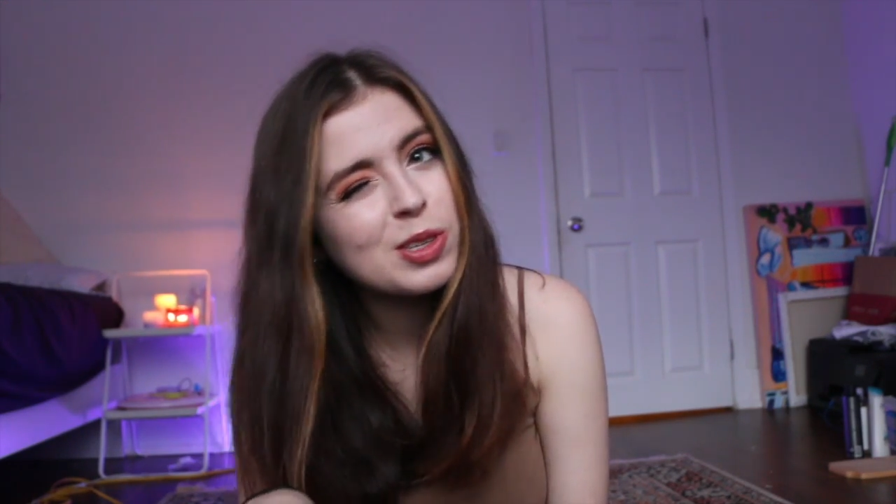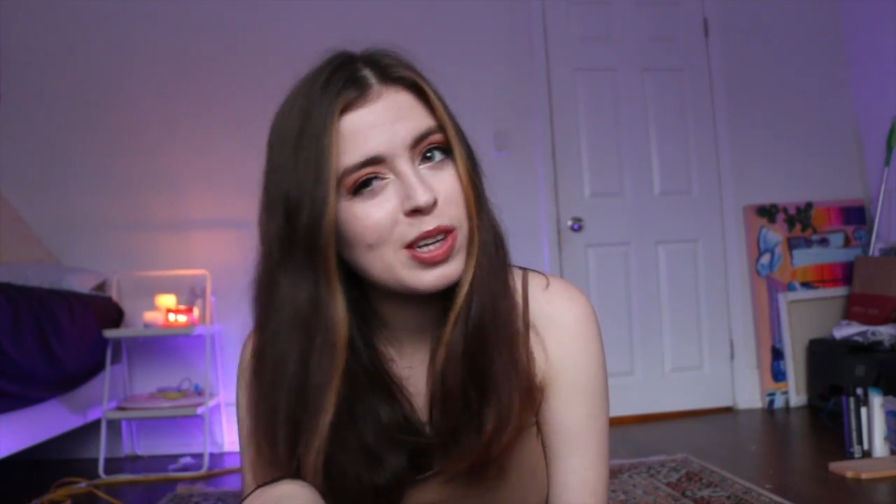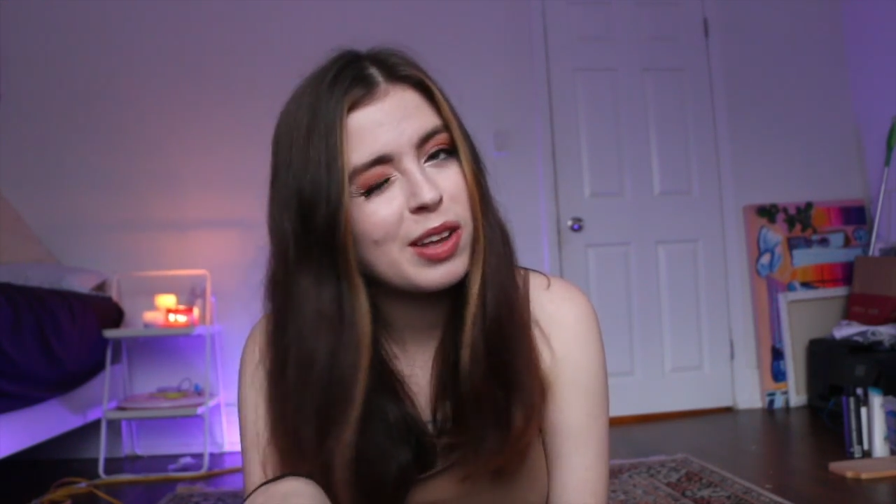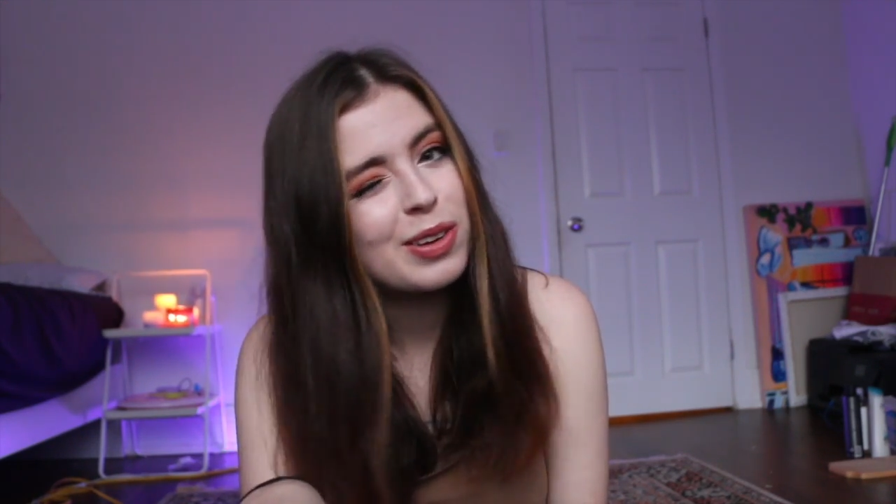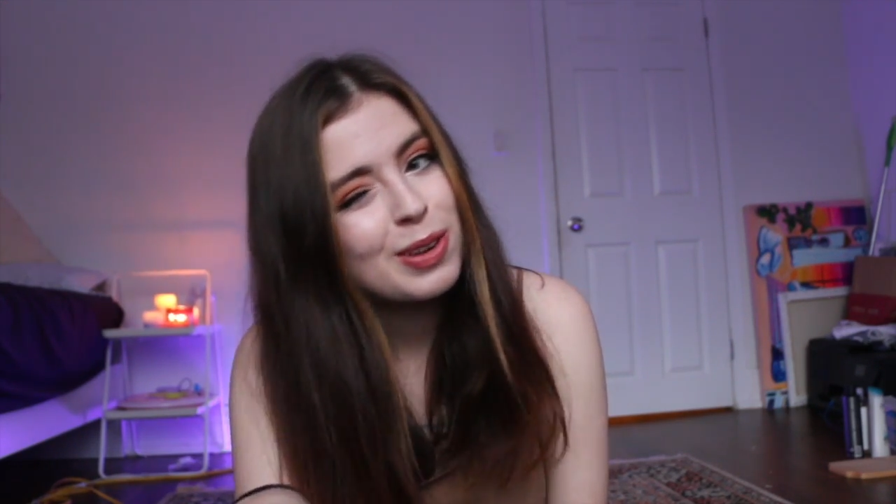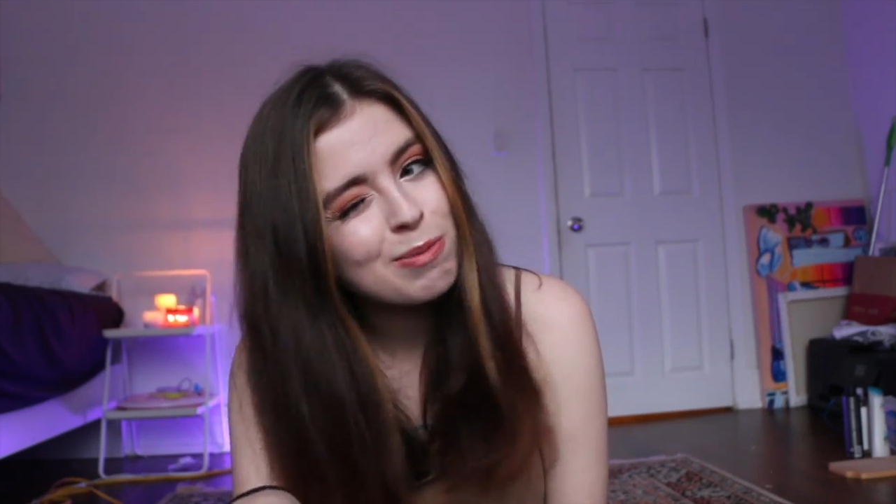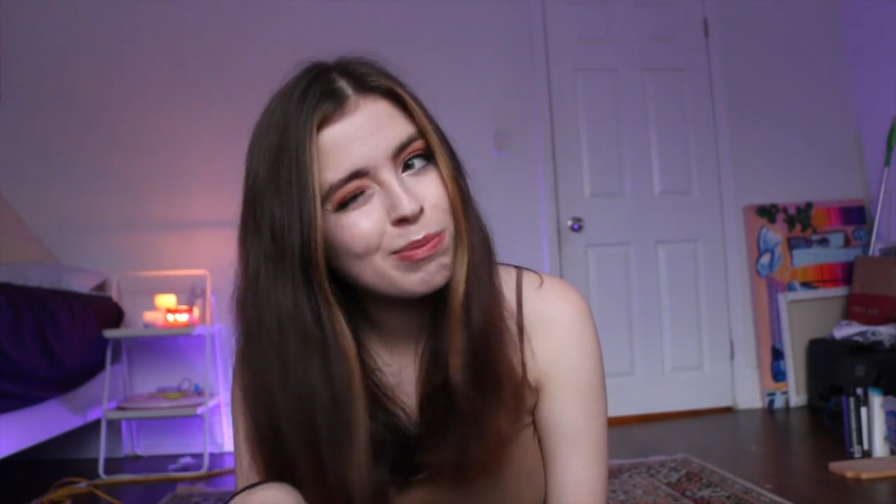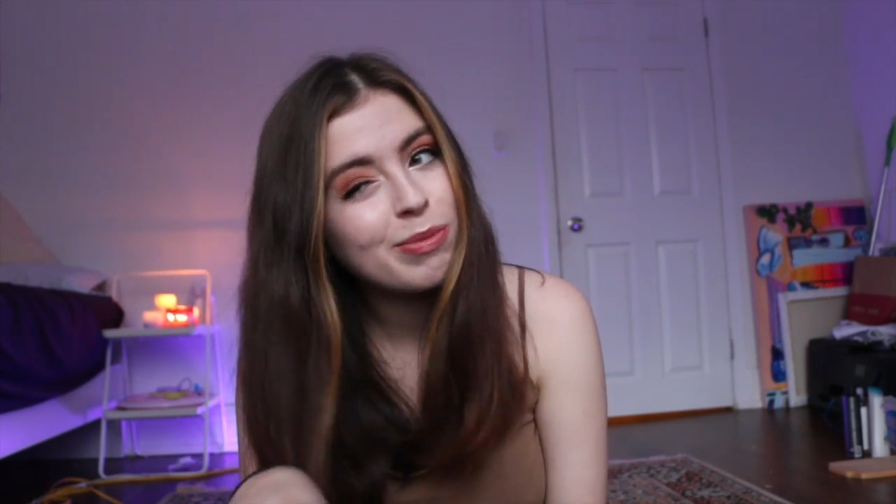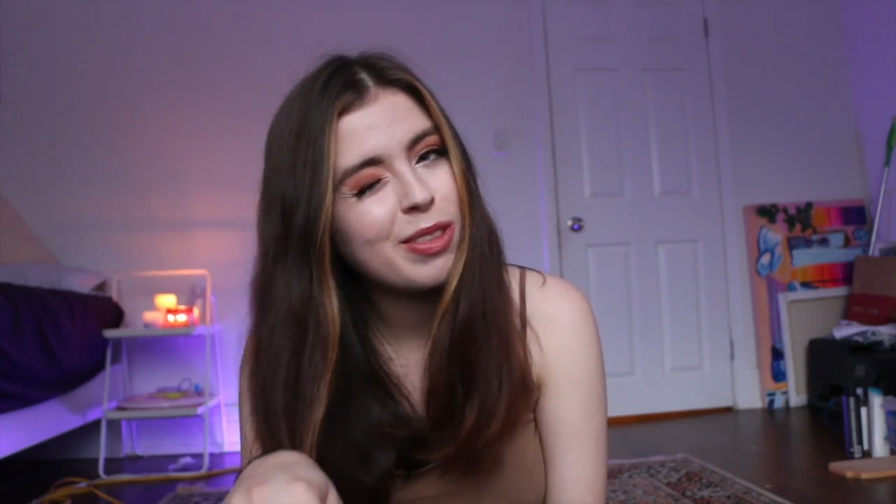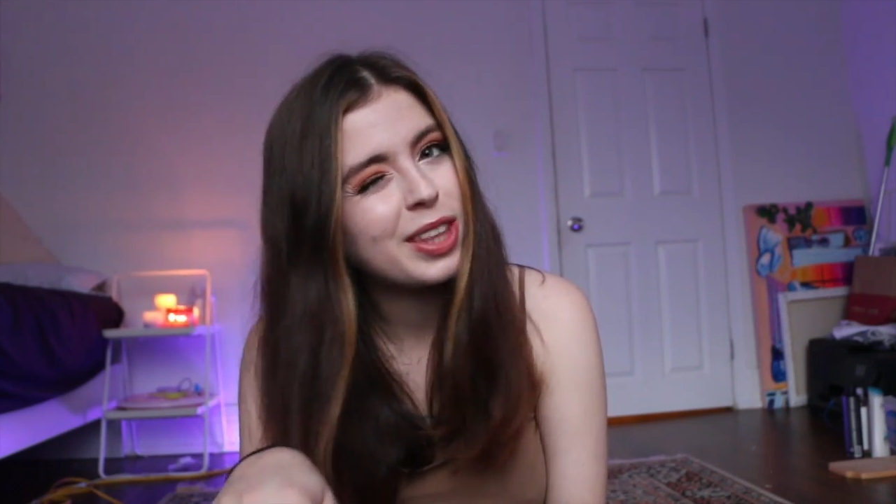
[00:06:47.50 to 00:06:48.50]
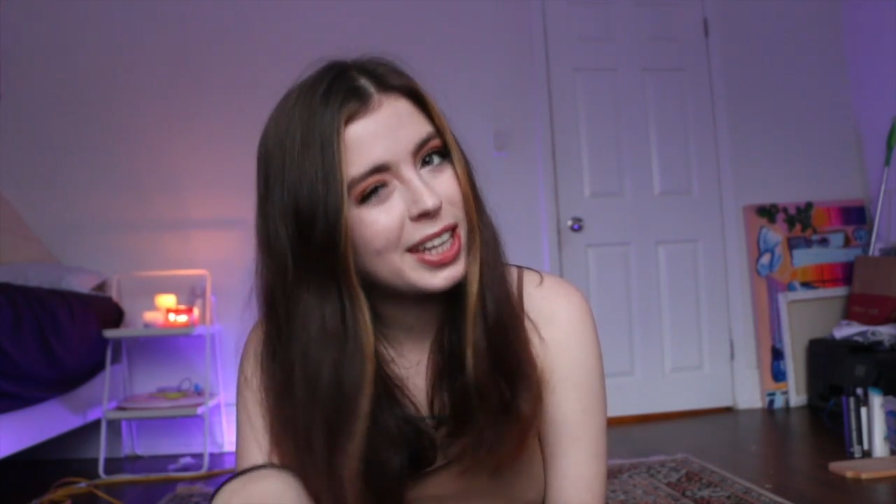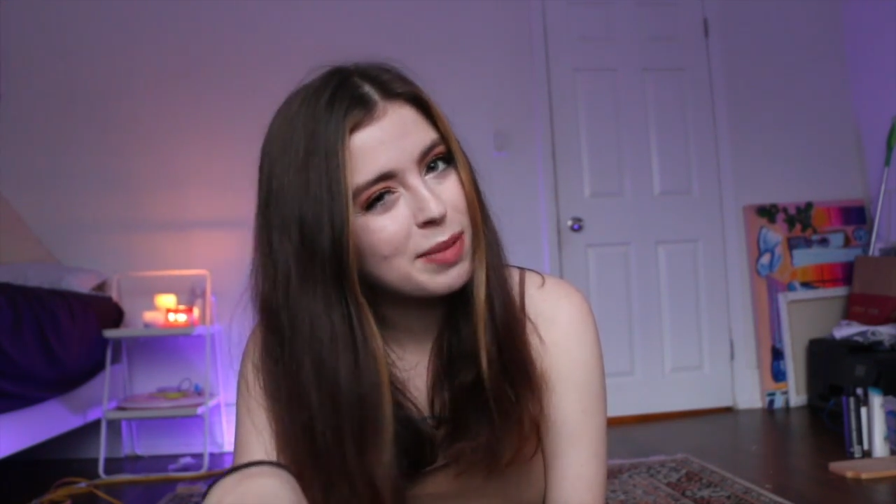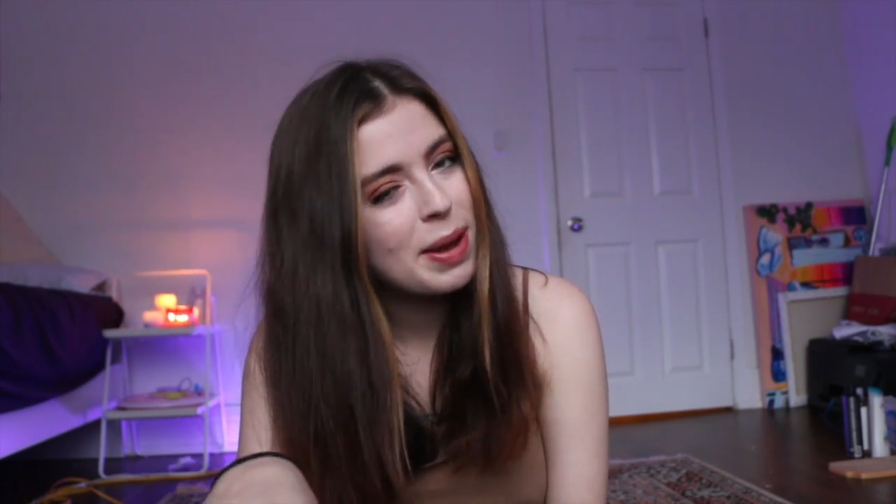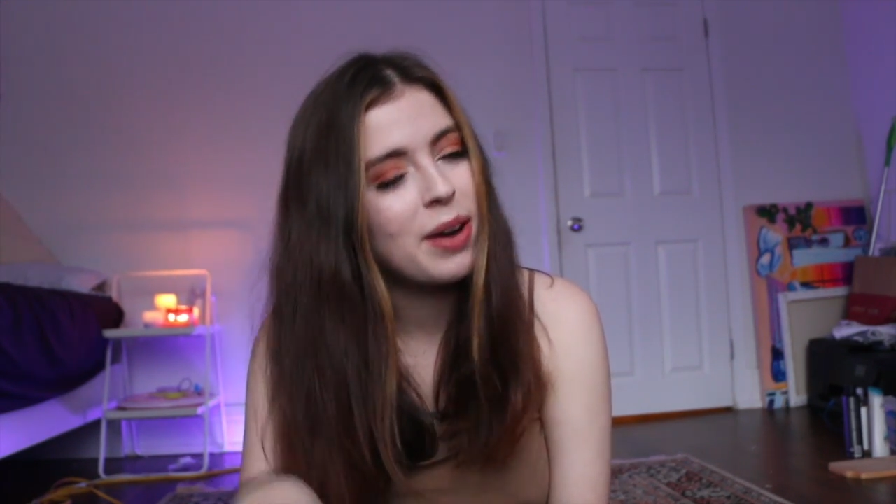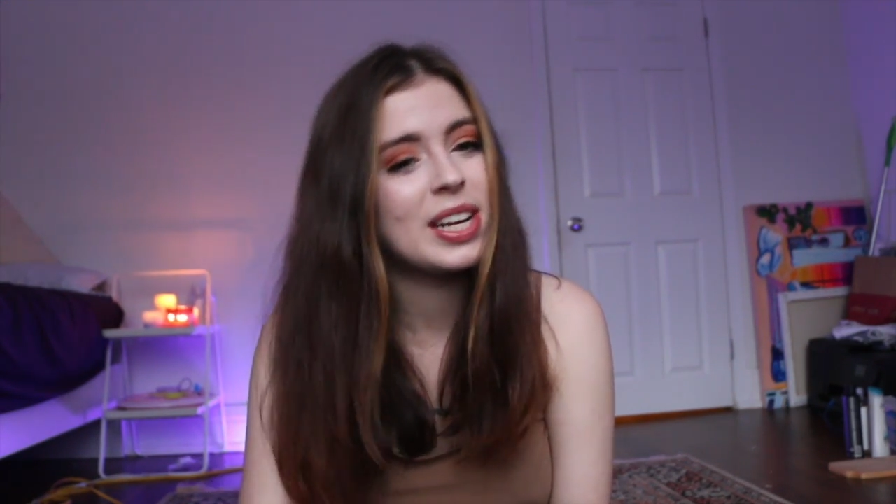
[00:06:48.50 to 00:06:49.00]
just tell her to
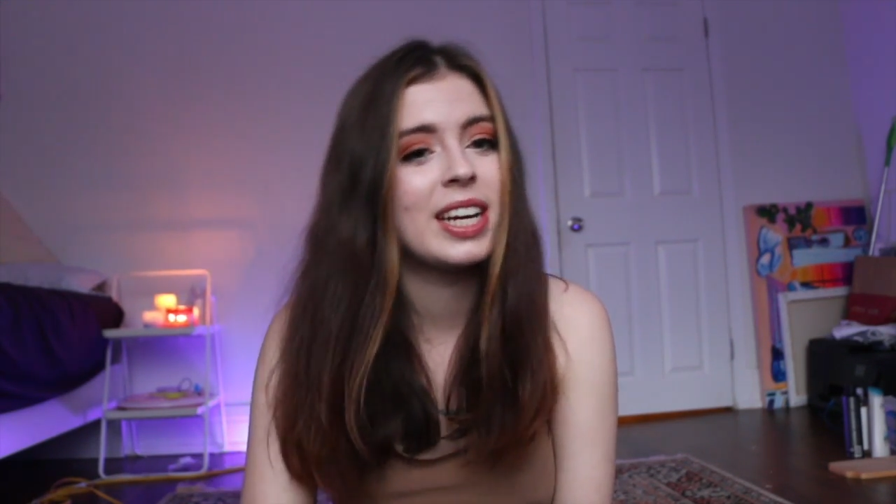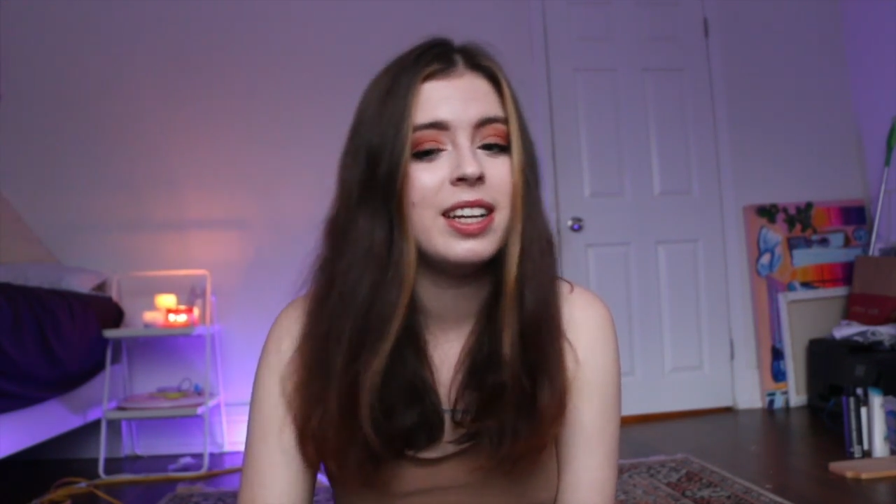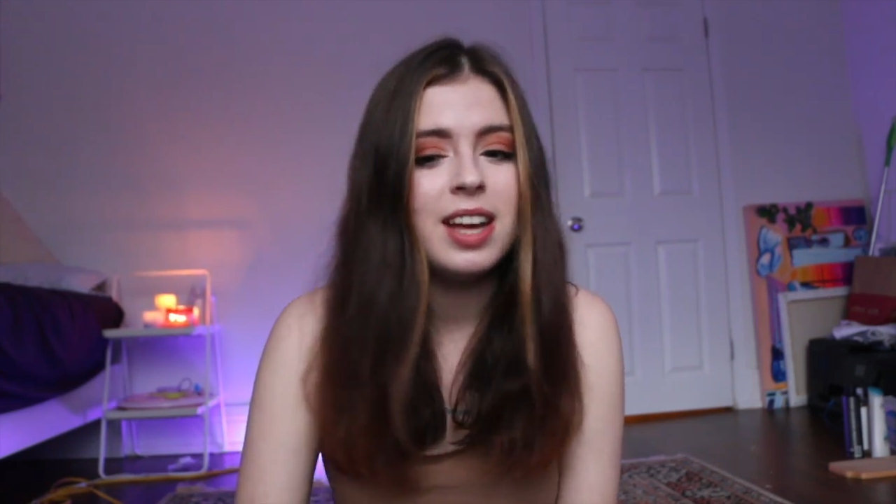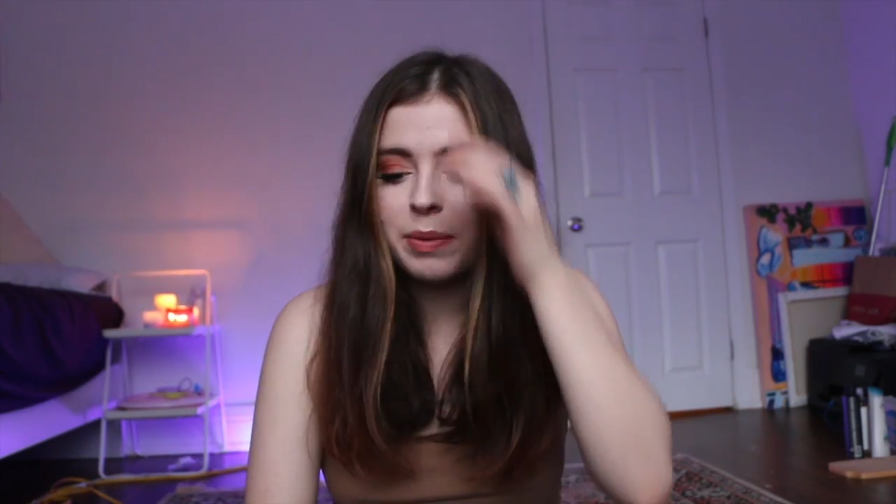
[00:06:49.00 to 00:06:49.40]
think about it.